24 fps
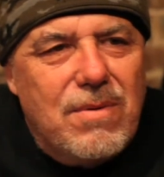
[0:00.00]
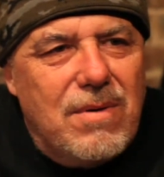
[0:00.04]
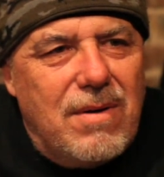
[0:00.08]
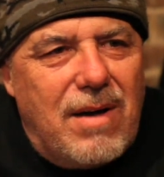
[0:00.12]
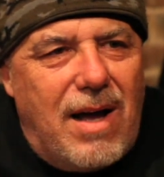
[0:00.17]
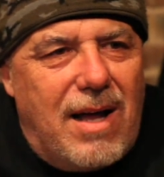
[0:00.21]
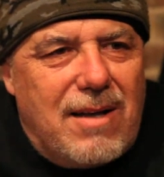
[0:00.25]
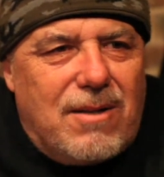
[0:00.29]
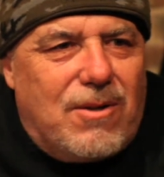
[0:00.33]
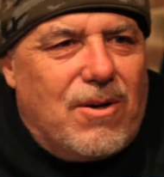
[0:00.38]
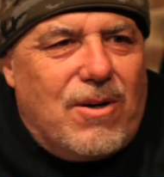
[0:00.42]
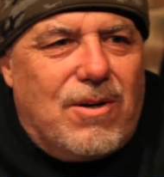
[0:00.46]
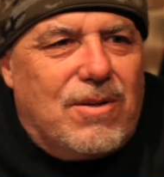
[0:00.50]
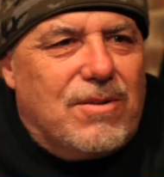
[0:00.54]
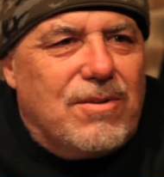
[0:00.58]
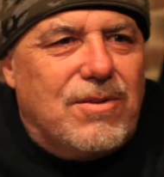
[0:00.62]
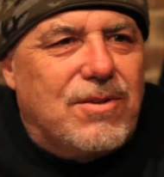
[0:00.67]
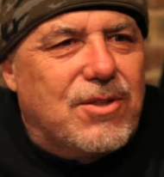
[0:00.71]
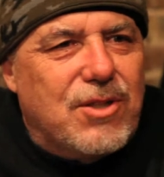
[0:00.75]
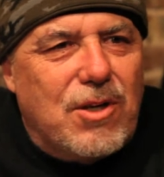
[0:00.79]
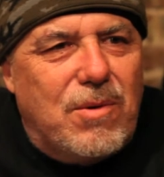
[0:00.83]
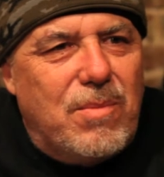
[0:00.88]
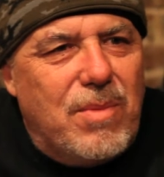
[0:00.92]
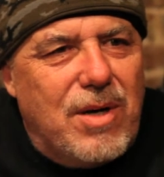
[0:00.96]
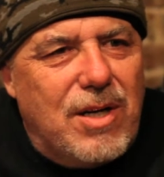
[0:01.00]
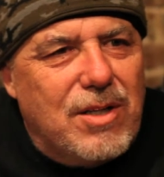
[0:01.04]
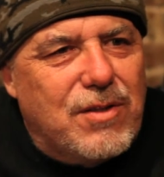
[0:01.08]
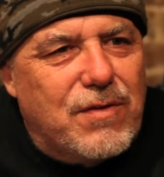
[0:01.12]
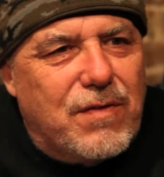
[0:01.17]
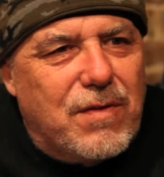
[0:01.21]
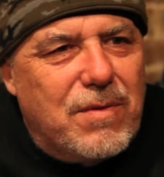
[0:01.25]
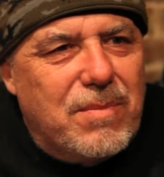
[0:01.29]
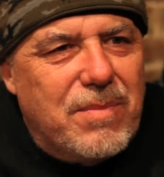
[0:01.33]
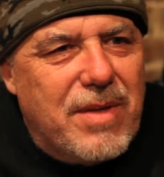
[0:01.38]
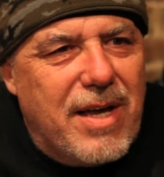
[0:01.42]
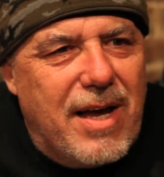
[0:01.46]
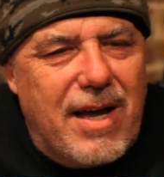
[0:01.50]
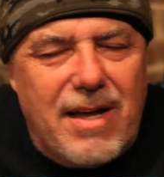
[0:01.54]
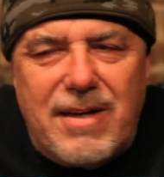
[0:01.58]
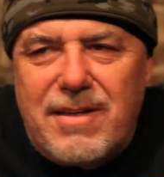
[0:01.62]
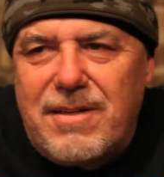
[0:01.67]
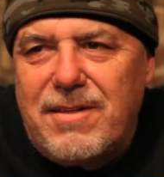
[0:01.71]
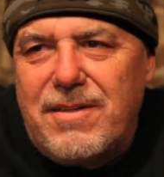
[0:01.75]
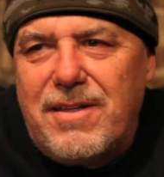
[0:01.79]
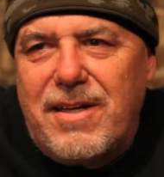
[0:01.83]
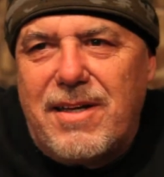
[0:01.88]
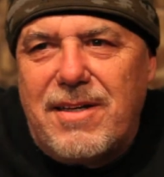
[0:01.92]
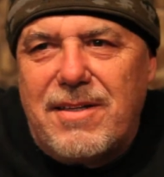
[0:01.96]
I learned so much from that,
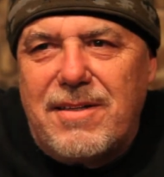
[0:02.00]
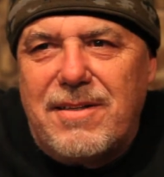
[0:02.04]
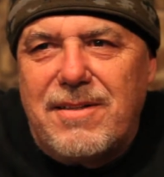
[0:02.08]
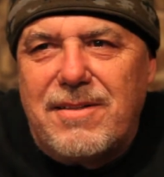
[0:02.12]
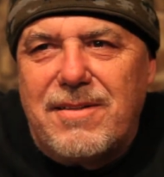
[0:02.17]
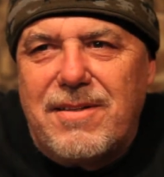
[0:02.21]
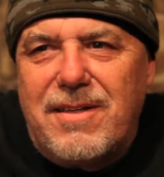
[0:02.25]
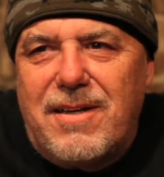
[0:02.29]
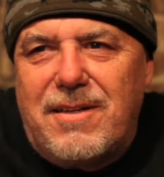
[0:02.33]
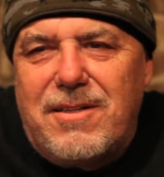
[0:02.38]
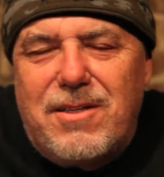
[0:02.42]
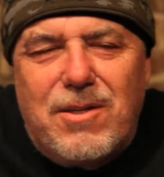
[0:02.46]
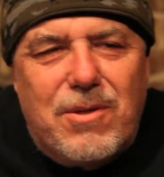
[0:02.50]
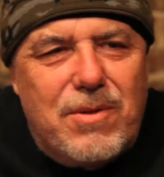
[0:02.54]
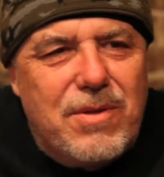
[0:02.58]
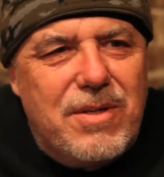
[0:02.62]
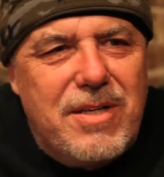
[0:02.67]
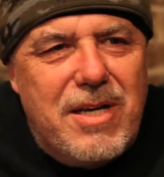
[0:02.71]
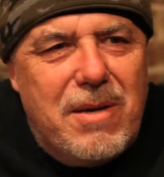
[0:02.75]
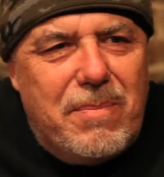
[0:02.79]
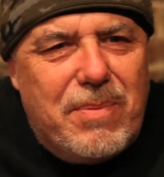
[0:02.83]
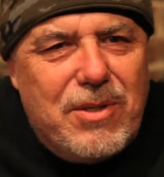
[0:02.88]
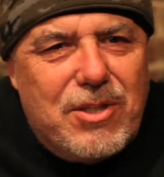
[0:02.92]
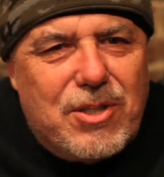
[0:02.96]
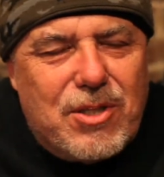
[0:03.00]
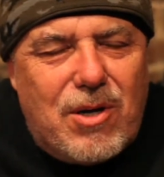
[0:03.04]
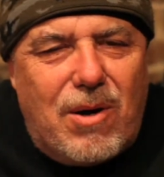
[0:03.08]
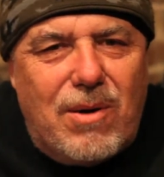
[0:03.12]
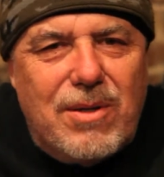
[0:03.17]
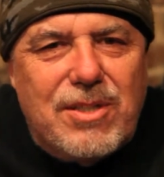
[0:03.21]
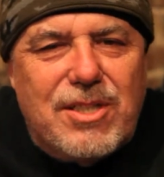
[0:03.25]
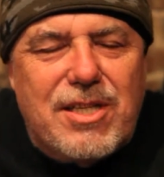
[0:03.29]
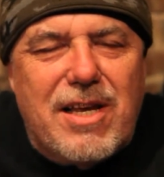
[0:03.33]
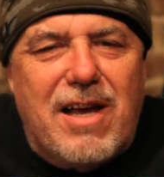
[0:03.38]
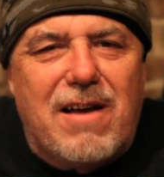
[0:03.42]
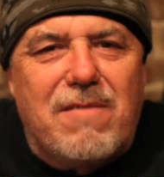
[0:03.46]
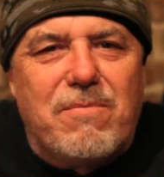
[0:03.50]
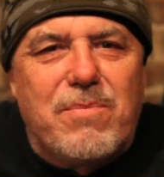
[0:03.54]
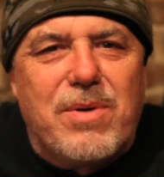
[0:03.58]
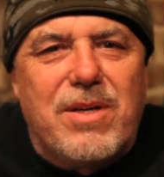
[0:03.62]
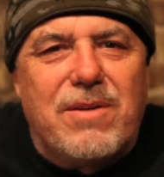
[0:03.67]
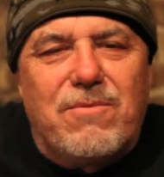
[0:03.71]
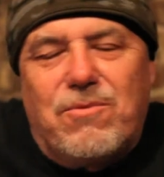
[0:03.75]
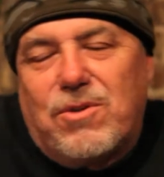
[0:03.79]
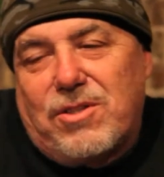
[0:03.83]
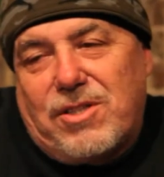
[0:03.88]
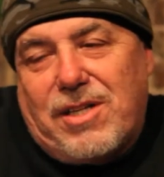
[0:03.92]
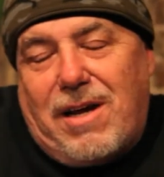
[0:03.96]
and the Yippies always have
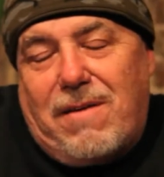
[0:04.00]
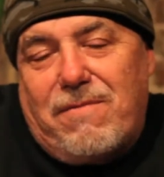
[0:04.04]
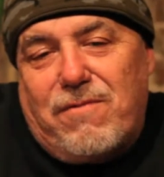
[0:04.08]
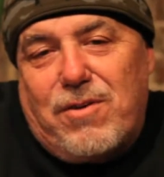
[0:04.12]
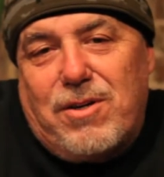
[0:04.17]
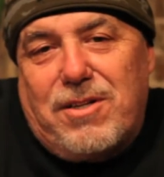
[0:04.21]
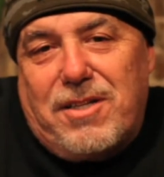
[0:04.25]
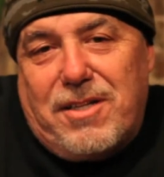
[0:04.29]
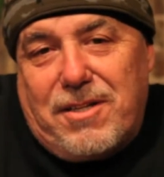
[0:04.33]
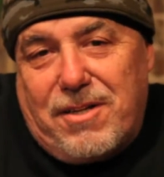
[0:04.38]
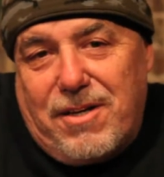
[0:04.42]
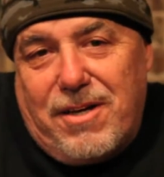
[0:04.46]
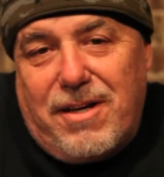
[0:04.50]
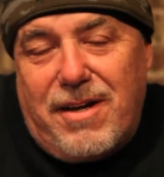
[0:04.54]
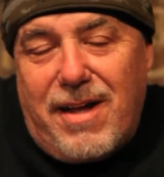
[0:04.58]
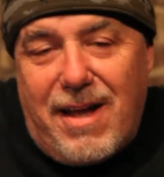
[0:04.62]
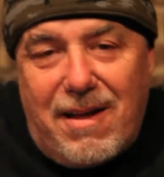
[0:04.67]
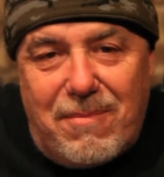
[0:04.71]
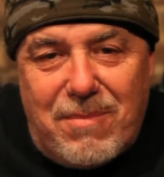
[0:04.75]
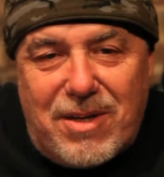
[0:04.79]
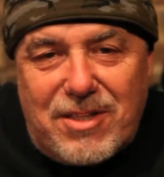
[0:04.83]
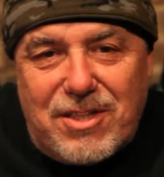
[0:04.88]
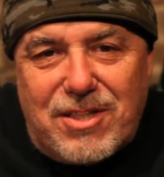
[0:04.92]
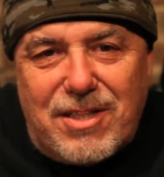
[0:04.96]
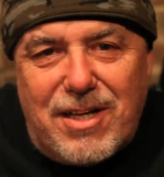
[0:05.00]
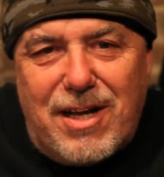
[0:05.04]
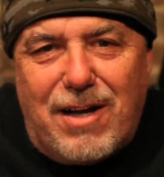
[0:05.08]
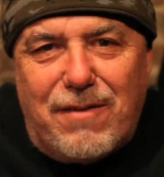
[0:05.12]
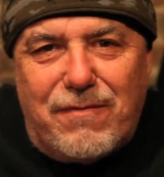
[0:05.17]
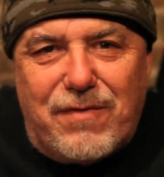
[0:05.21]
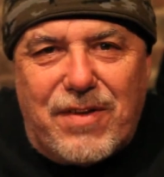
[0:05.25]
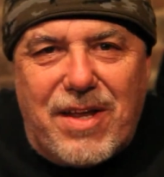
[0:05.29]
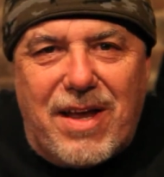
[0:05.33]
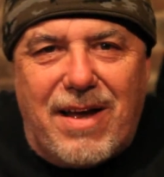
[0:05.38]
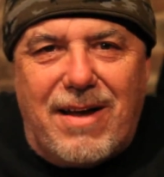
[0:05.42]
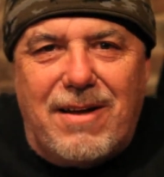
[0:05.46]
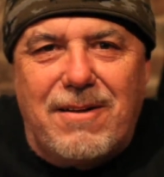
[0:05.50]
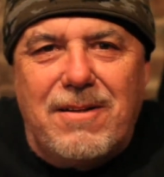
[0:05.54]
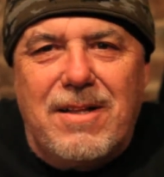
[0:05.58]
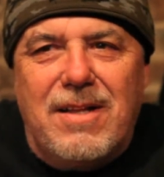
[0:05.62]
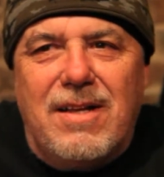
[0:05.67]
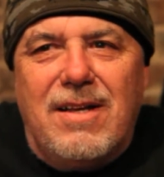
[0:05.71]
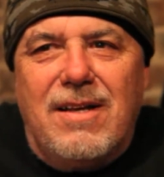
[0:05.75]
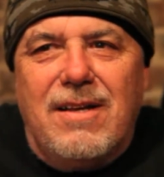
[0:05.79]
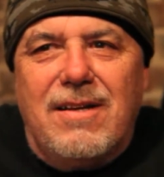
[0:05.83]
been, which I'm really good at myself now,